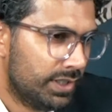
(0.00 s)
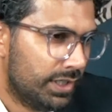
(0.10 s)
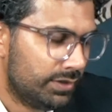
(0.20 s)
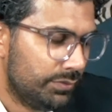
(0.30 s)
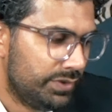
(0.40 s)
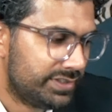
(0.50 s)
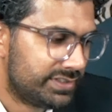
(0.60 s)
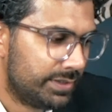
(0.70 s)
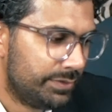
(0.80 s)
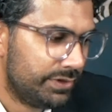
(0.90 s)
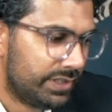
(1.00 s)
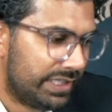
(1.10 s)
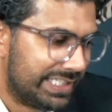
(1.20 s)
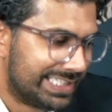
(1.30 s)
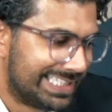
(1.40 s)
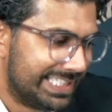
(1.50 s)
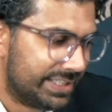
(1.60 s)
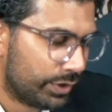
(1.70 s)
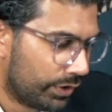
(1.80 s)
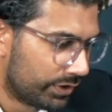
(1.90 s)
How can we stimulate the
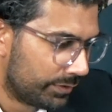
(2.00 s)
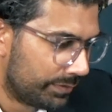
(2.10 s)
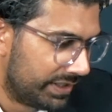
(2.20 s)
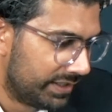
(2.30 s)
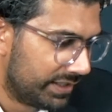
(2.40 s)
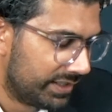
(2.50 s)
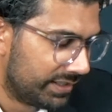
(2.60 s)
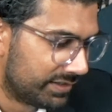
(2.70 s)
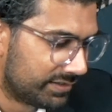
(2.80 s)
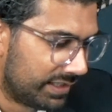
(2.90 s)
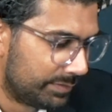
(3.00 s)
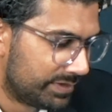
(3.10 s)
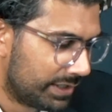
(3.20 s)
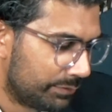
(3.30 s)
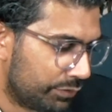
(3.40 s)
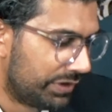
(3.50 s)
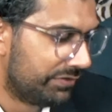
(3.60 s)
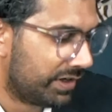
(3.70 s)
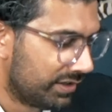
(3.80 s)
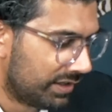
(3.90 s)
economy and at the same time
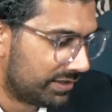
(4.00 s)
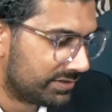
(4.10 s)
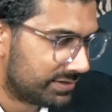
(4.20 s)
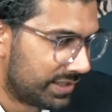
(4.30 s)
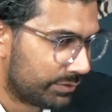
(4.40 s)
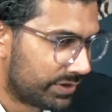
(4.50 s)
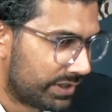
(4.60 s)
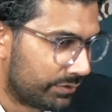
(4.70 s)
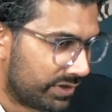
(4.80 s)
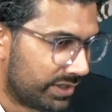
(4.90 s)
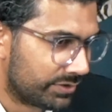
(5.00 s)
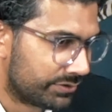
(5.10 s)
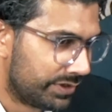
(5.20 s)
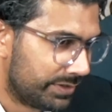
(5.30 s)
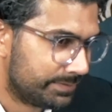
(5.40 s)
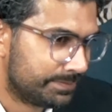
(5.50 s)
revitalize downtown Calgary?